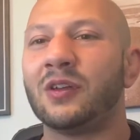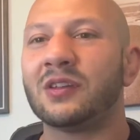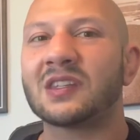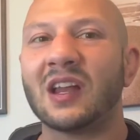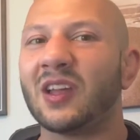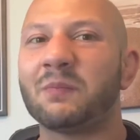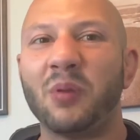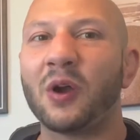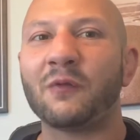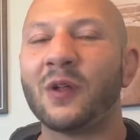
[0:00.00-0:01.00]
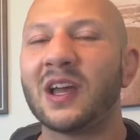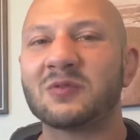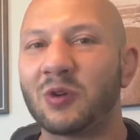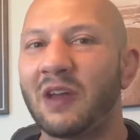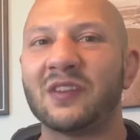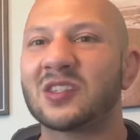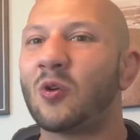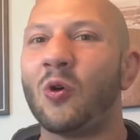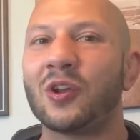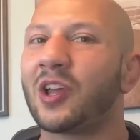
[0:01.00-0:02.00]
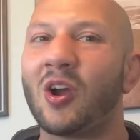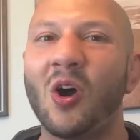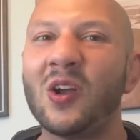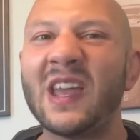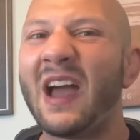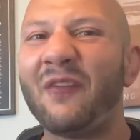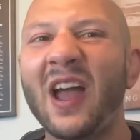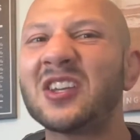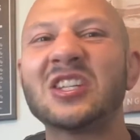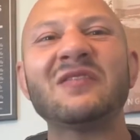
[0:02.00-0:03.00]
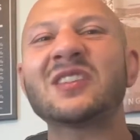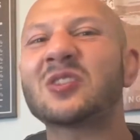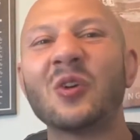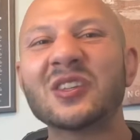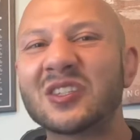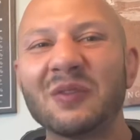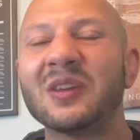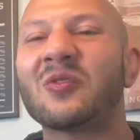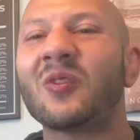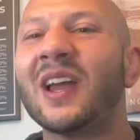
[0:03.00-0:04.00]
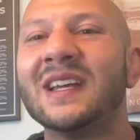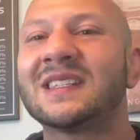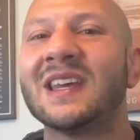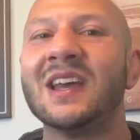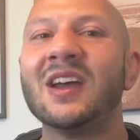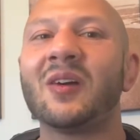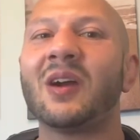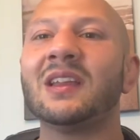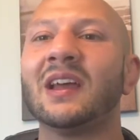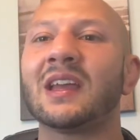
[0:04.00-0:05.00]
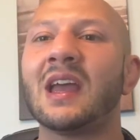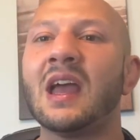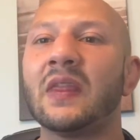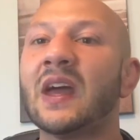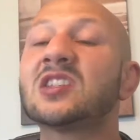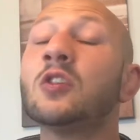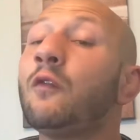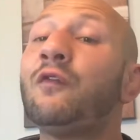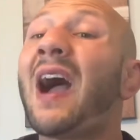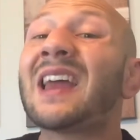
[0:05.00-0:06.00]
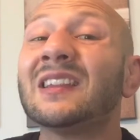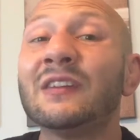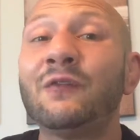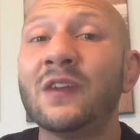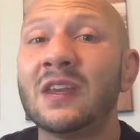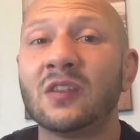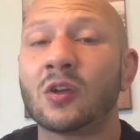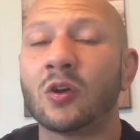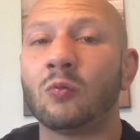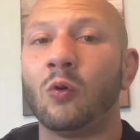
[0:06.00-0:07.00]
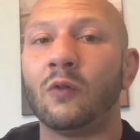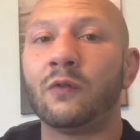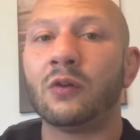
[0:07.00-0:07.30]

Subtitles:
It's kind of like butterflies where you have this goal, you're like, oh yeah, if I achieve this goal, this is going to be great, right? Like that's you finally feeding the good wolf.